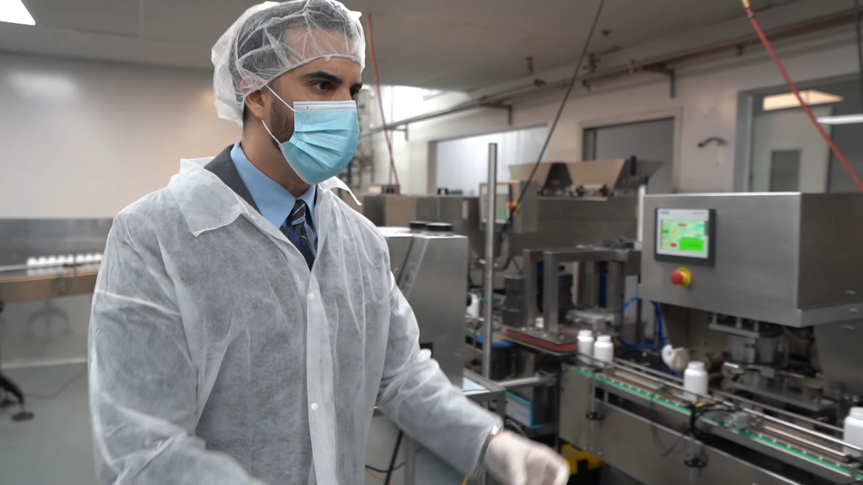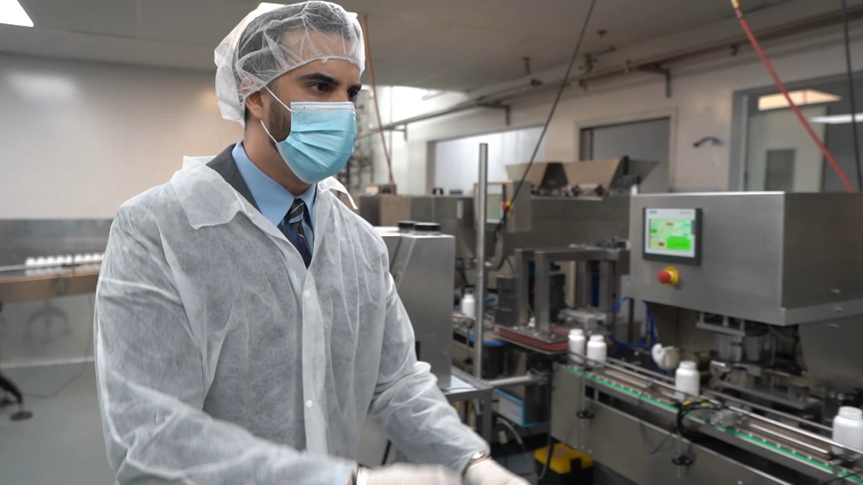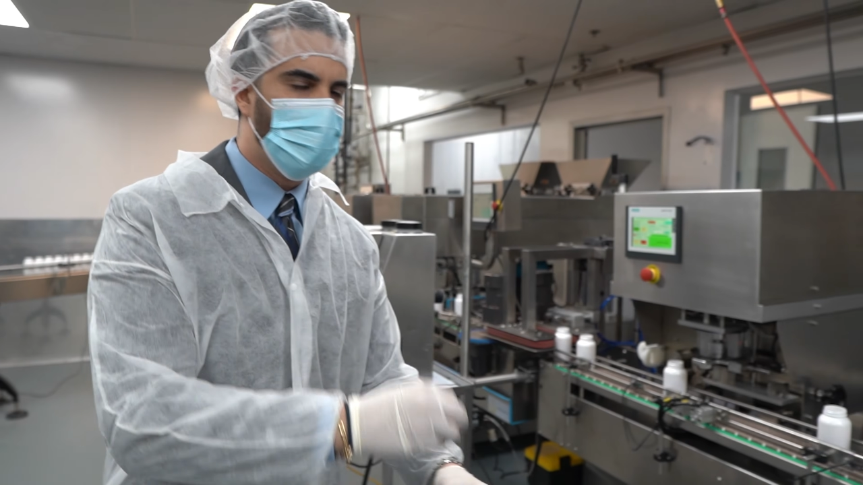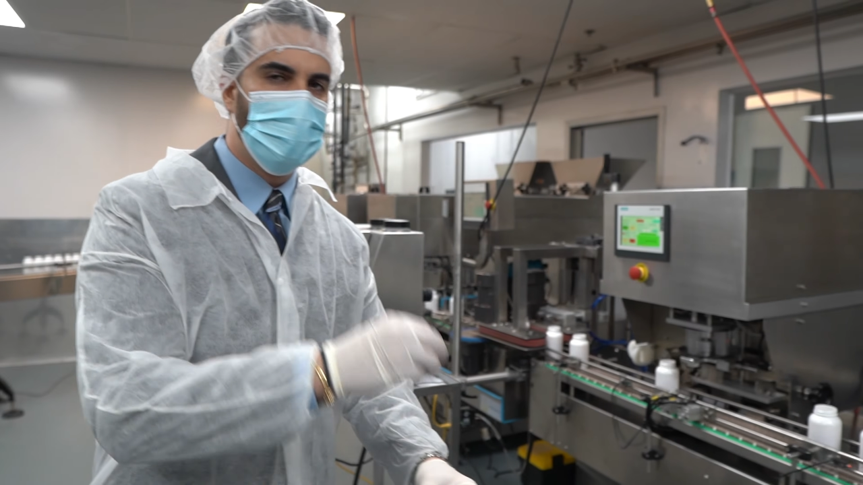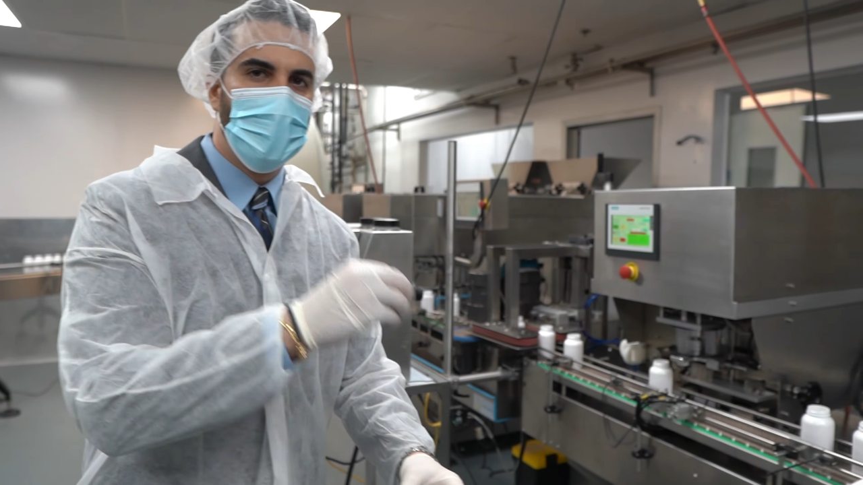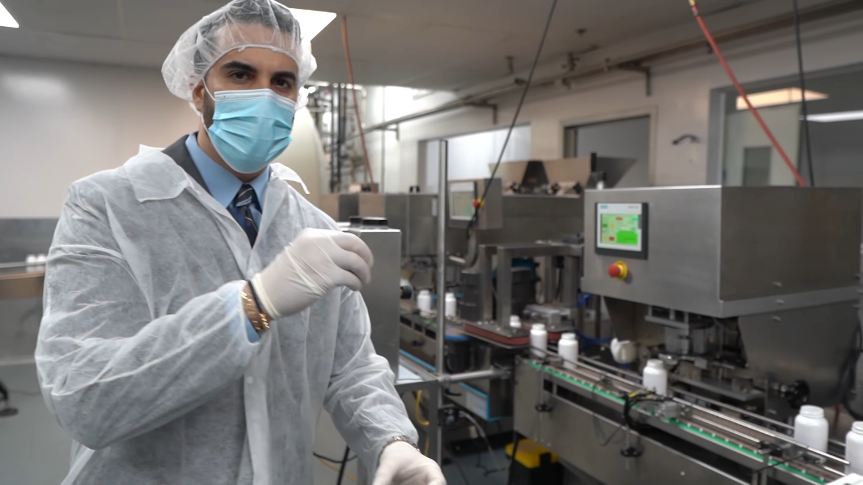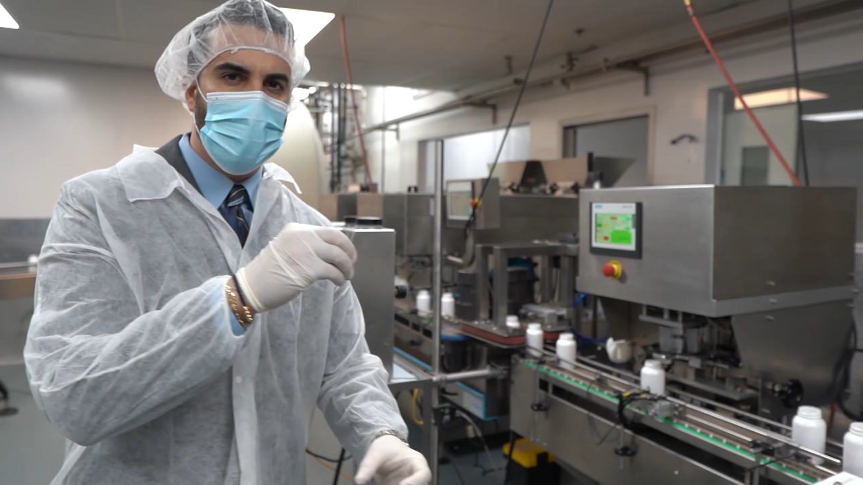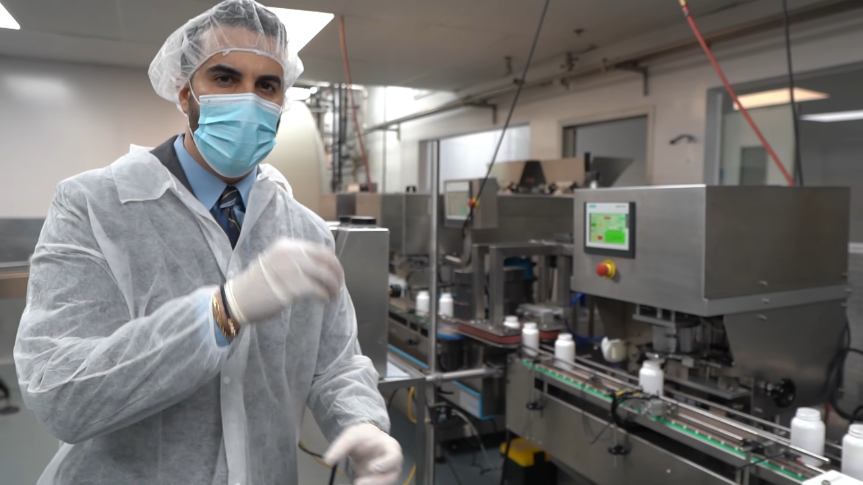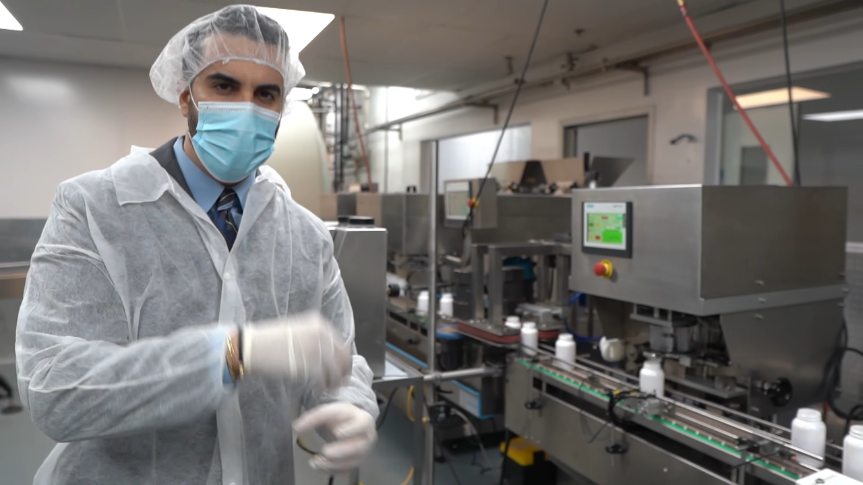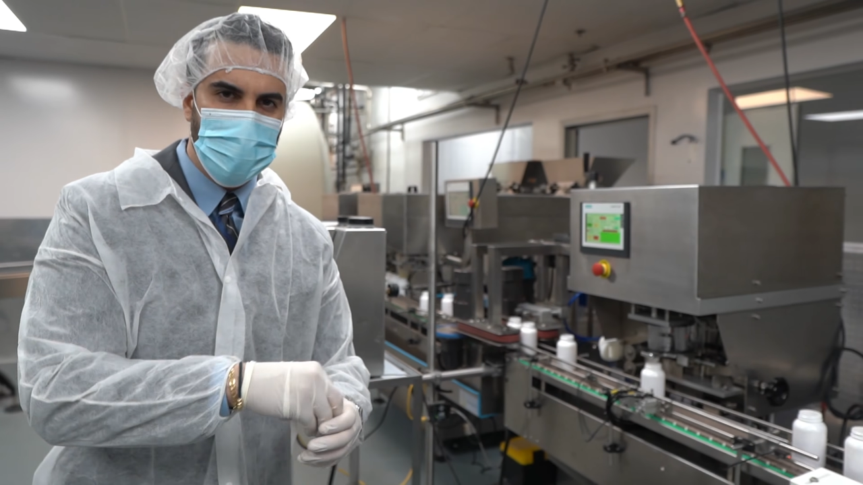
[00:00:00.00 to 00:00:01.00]
to put
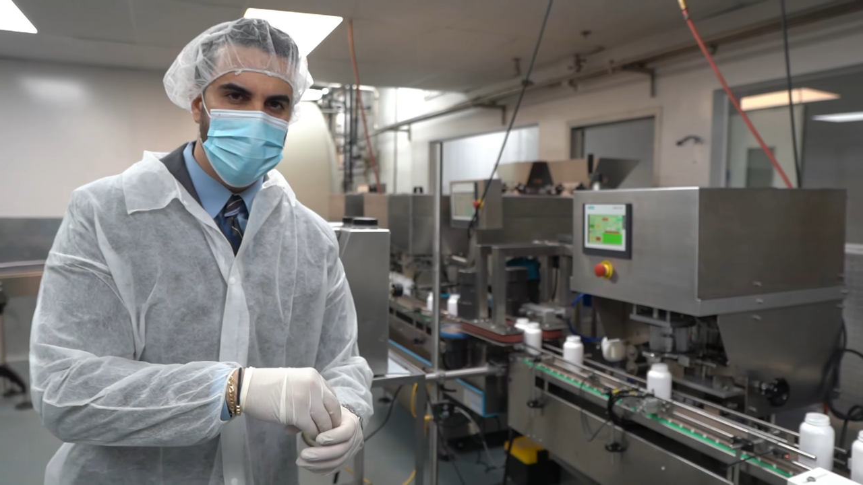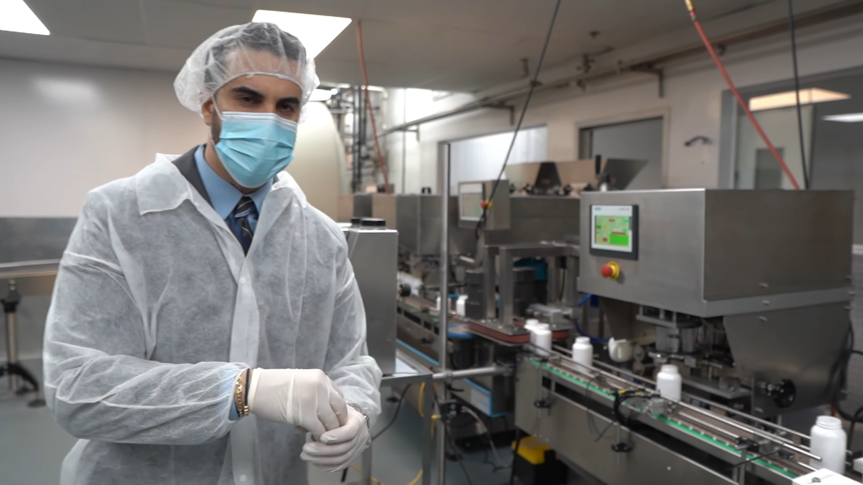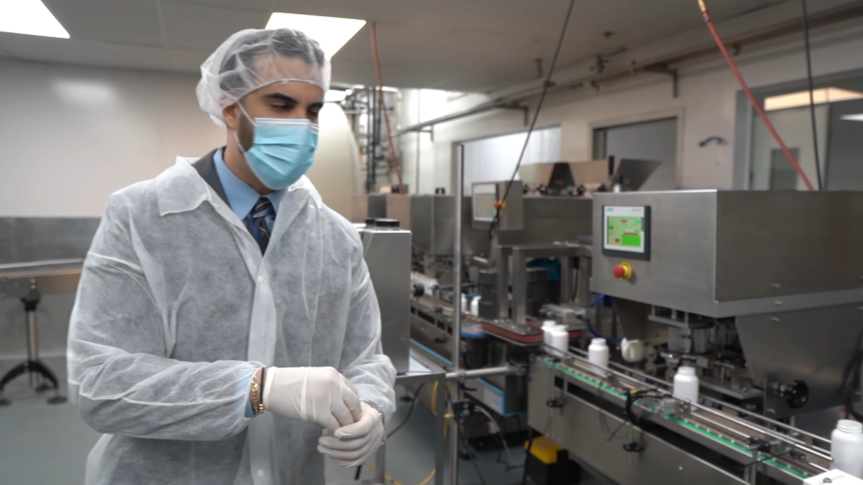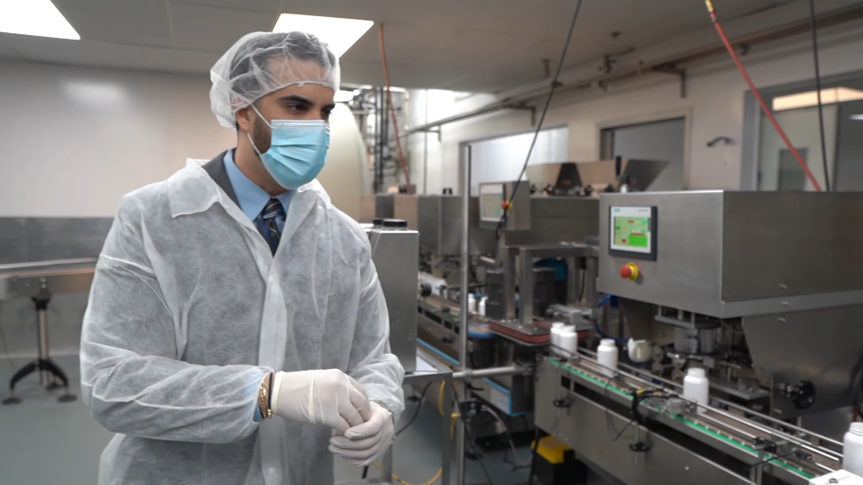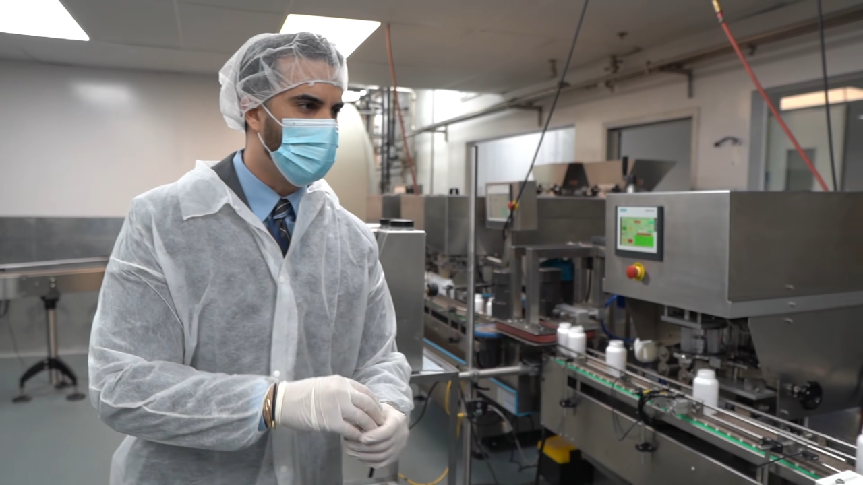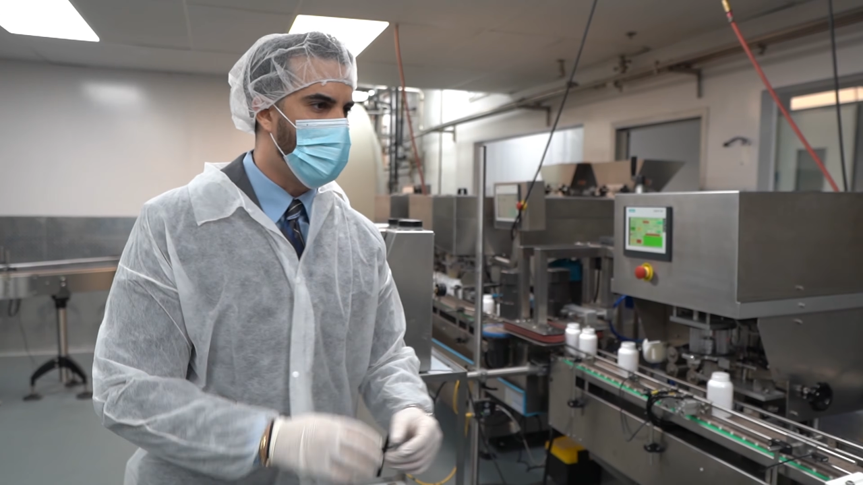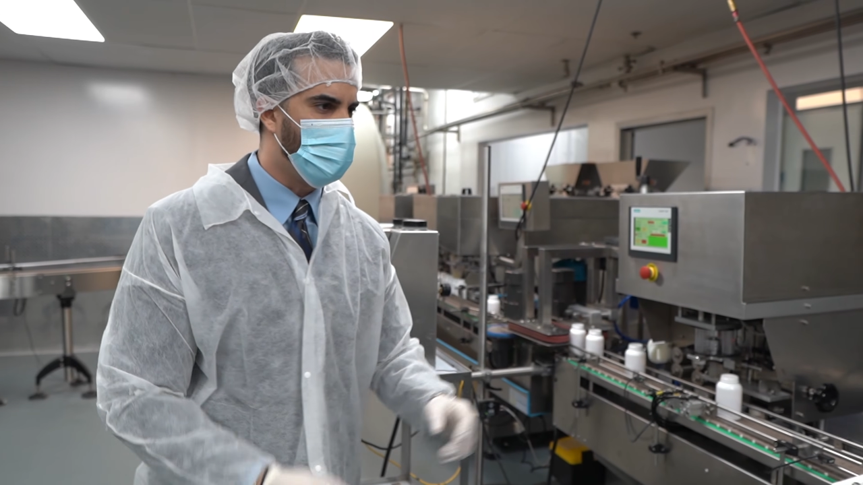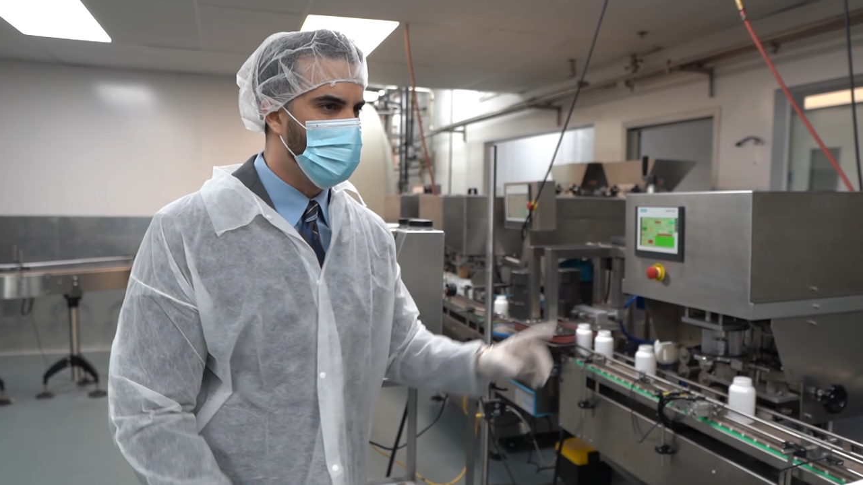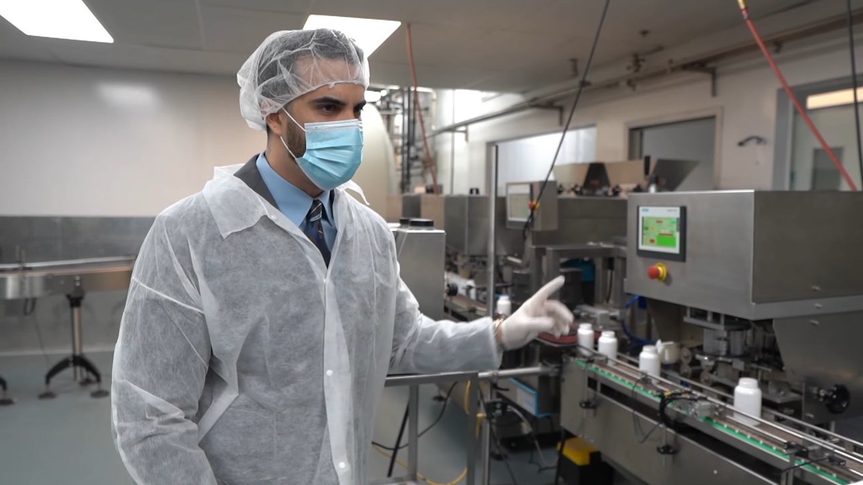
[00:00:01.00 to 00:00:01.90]
cotton inside the bottle,